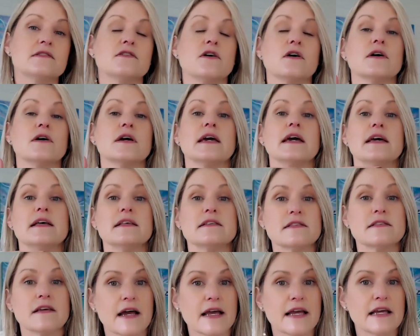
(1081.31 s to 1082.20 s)
So
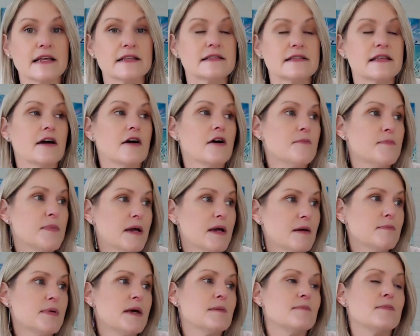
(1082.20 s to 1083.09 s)
it's it's
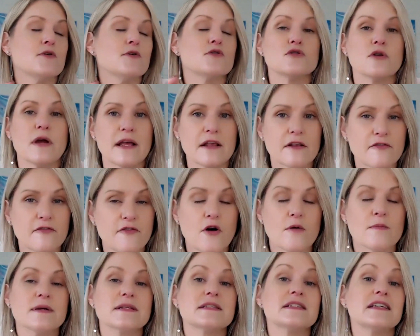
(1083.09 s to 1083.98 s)
helping people
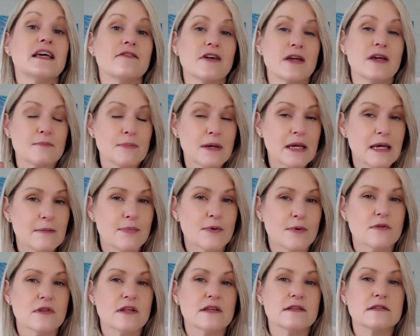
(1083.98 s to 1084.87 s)
transform. It's giving
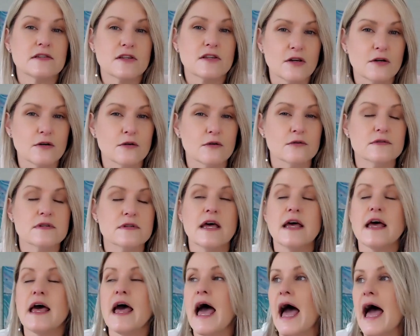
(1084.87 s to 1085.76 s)
people the skills
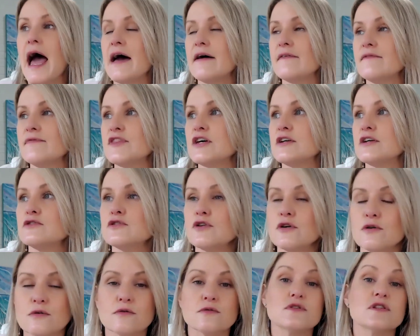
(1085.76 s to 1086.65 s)
and the
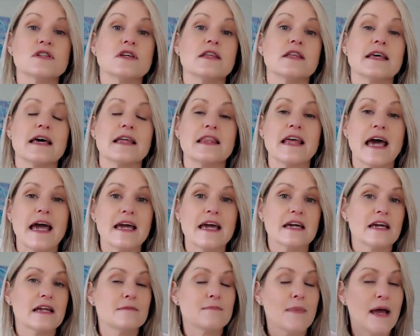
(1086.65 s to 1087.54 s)
tools so that they
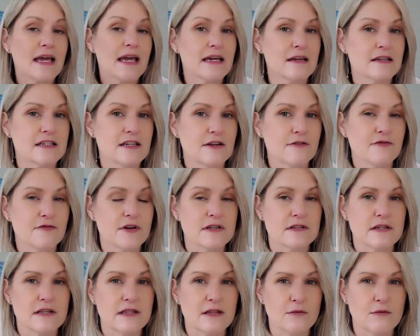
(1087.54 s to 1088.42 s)
can make a
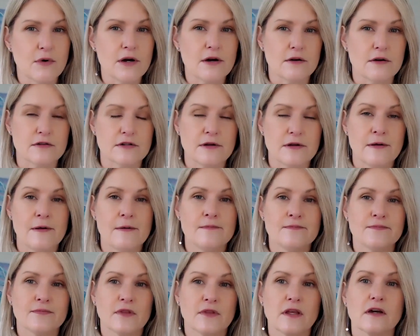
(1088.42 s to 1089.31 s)
difference in the world.
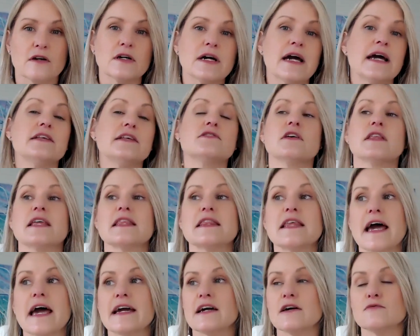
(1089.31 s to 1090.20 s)
Okay, so that
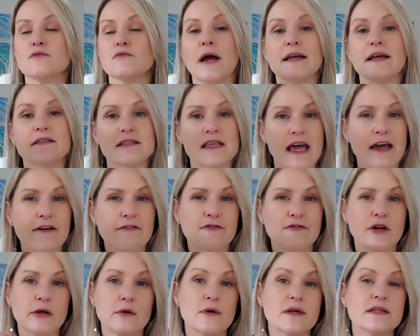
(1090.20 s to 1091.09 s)
they can raise their
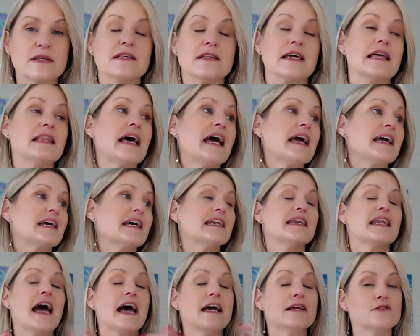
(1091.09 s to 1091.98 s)
frequency and they
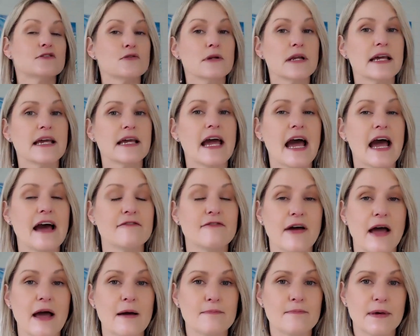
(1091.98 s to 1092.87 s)
can naturally have
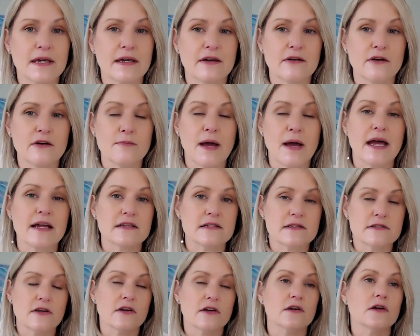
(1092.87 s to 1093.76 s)
a bigger impact.
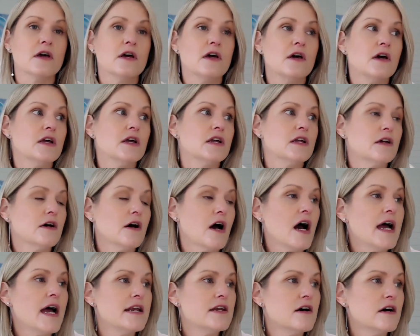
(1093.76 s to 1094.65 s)
So you know,
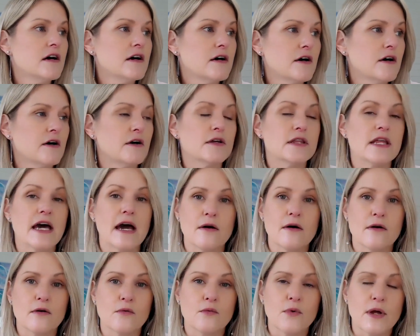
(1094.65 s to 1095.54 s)
I know that
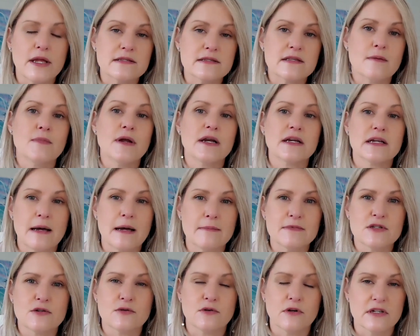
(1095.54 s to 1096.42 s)
when someone
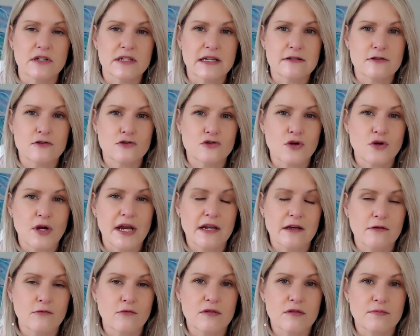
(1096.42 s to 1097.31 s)
comes through and does a
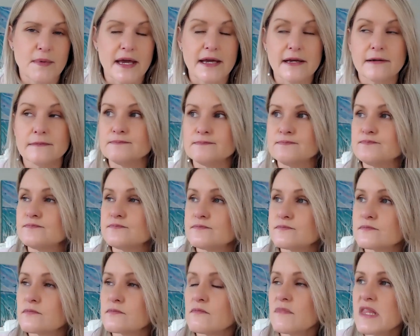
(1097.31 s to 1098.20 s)
training with me,
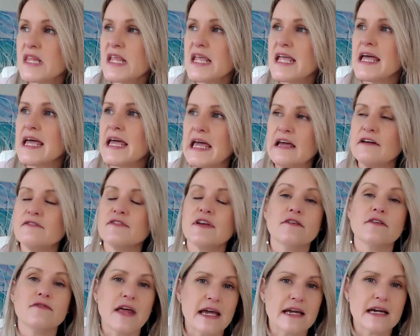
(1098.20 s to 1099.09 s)
even
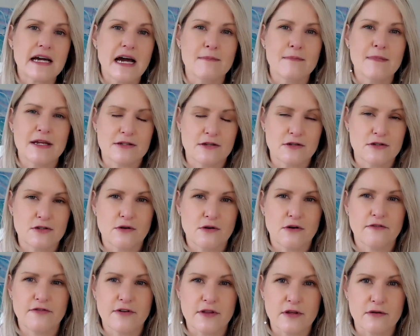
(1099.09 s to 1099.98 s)
if they come in to
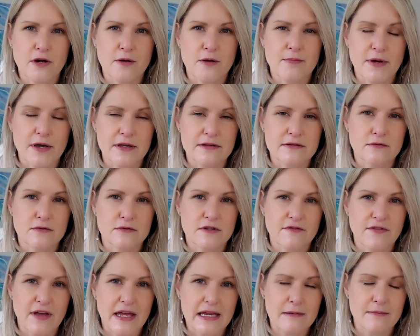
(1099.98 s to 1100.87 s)
do it for their own personal
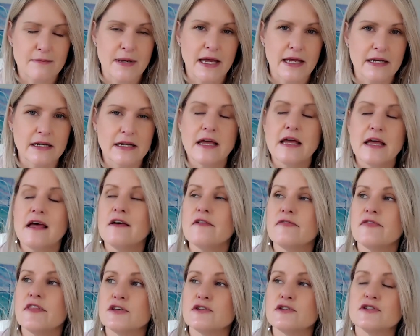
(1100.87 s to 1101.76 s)
development,
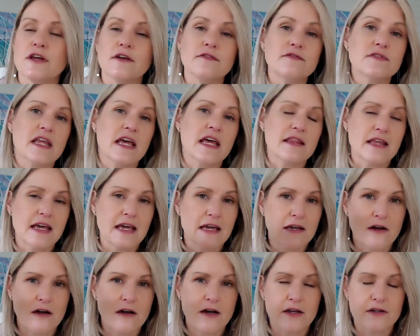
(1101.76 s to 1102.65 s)
the shift that they're
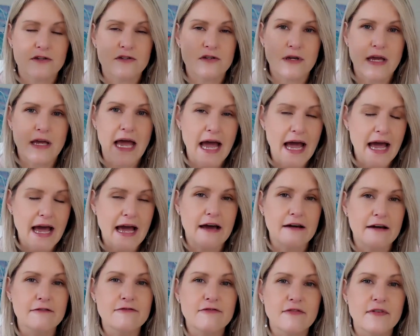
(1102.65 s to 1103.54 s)
going to
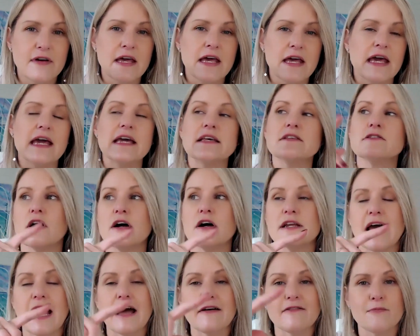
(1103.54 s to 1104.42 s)
have is
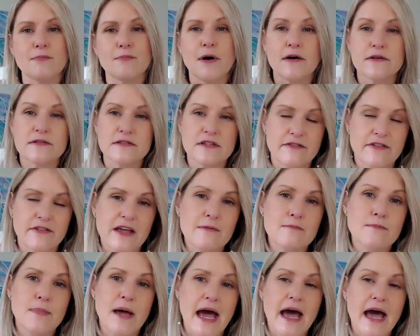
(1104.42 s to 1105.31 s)
going to have a positive
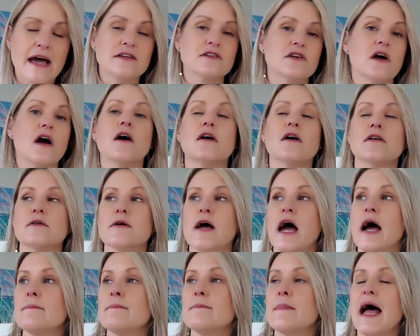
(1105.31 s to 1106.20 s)
impact on
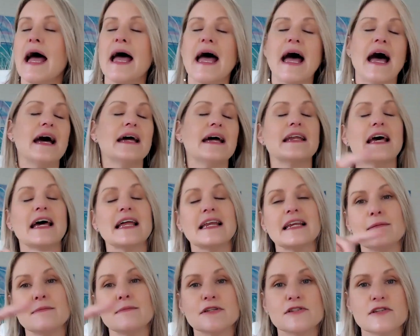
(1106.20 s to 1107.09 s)

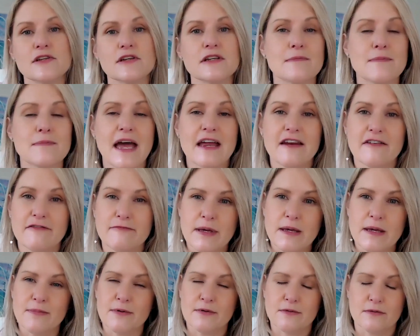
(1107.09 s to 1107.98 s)
unlimited amount of
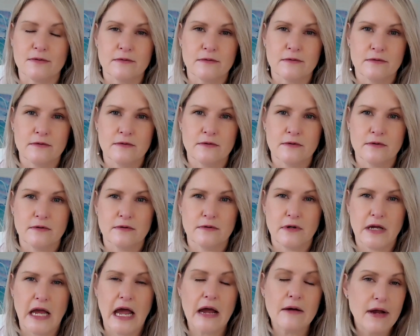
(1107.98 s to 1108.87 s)
people
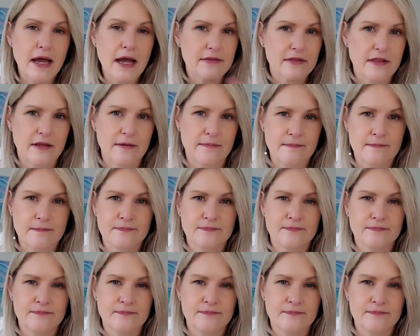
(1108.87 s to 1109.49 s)
around them.